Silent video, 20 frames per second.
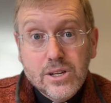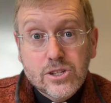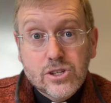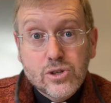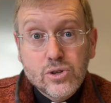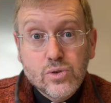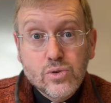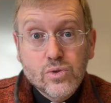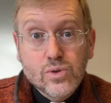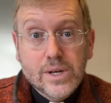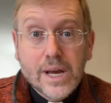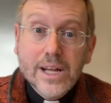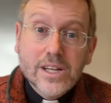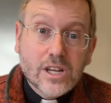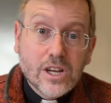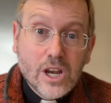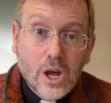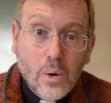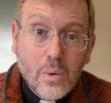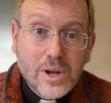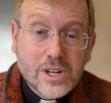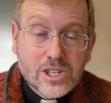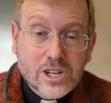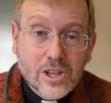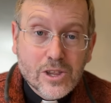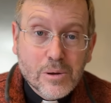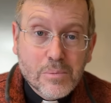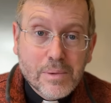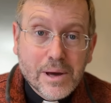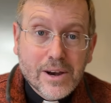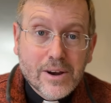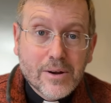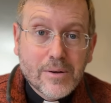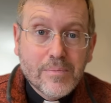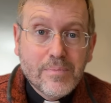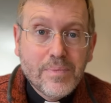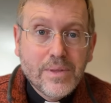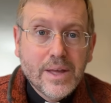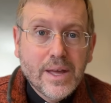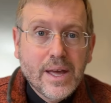to get to know each other better.
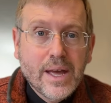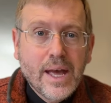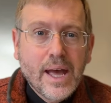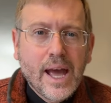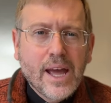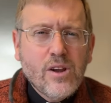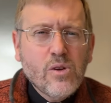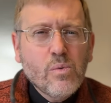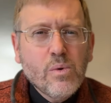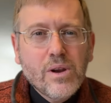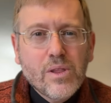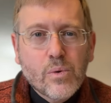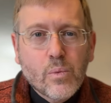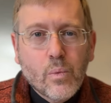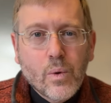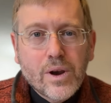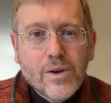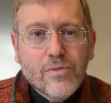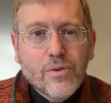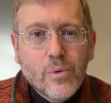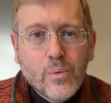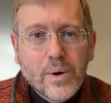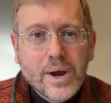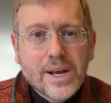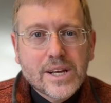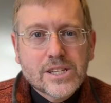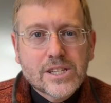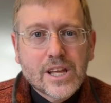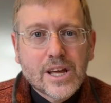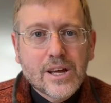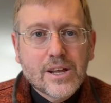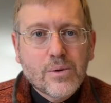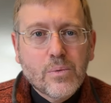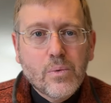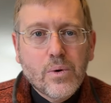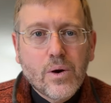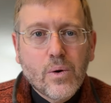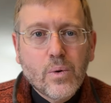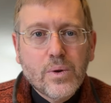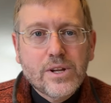And you know, one of the wonderful ways that
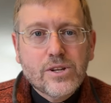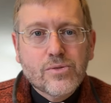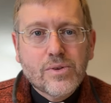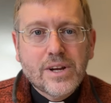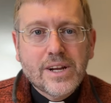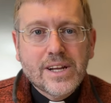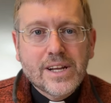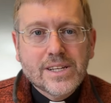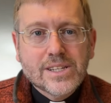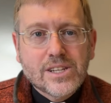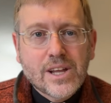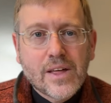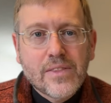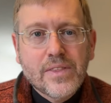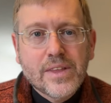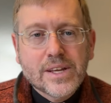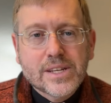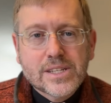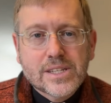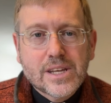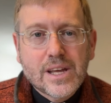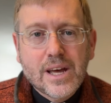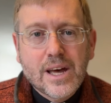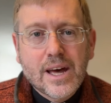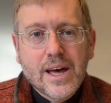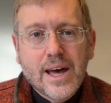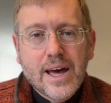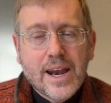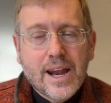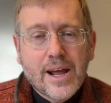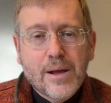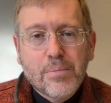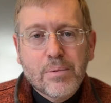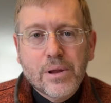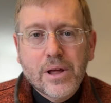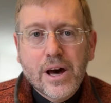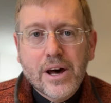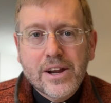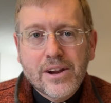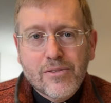Holy Trinity has done this, uh, and I
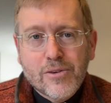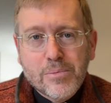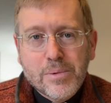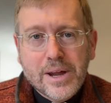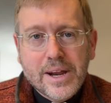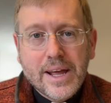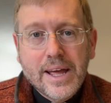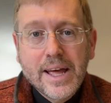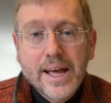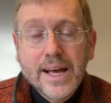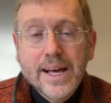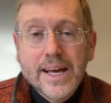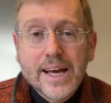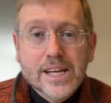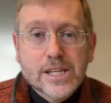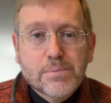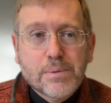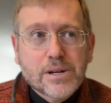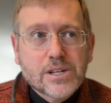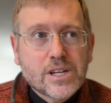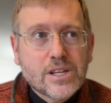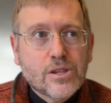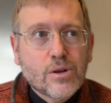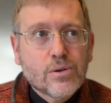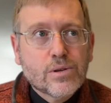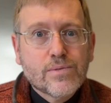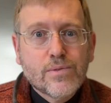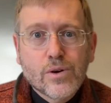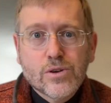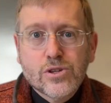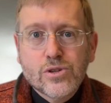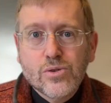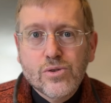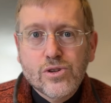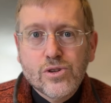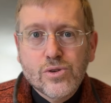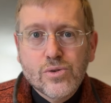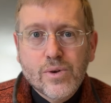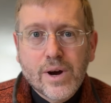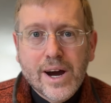applaud everybody, especially those folks who
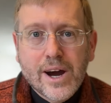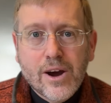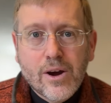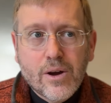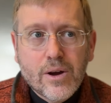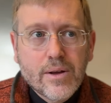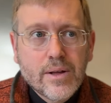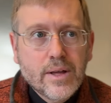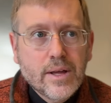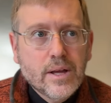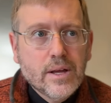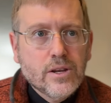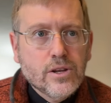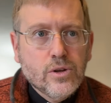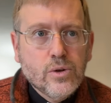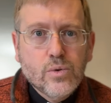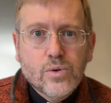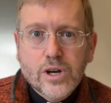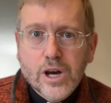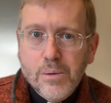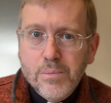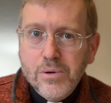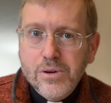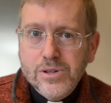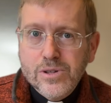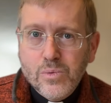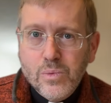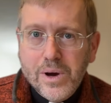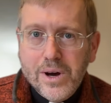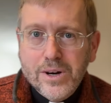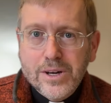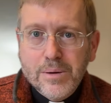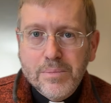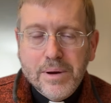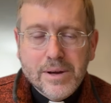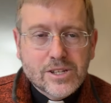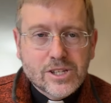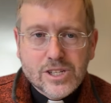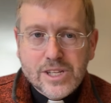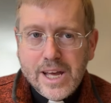do our newcomers welcome.
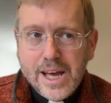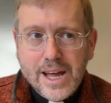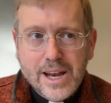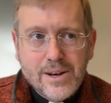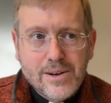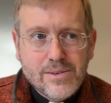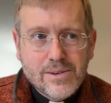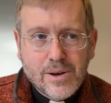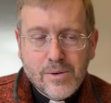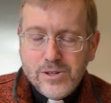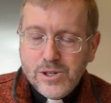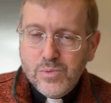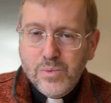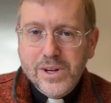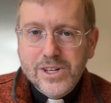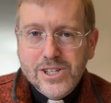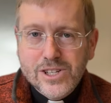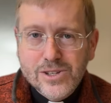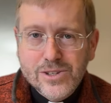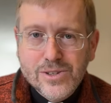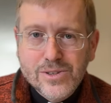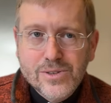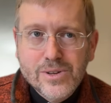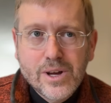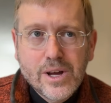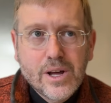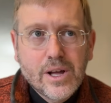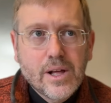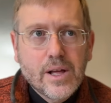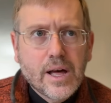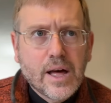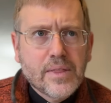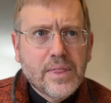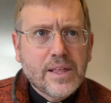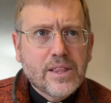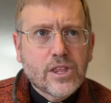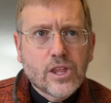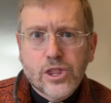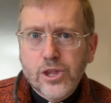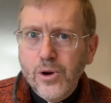I just had, I just went to, I
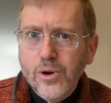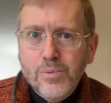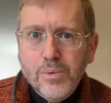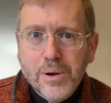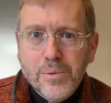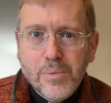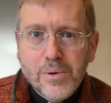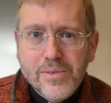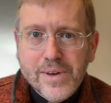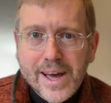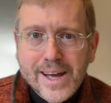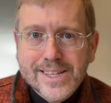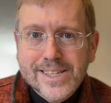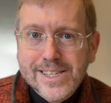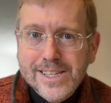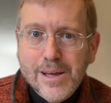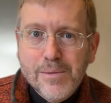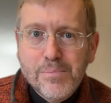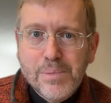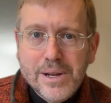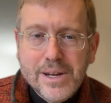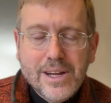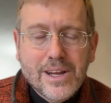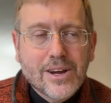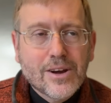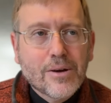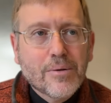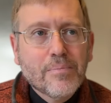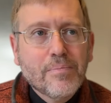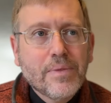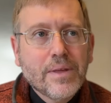think the third one we've had since I've been here,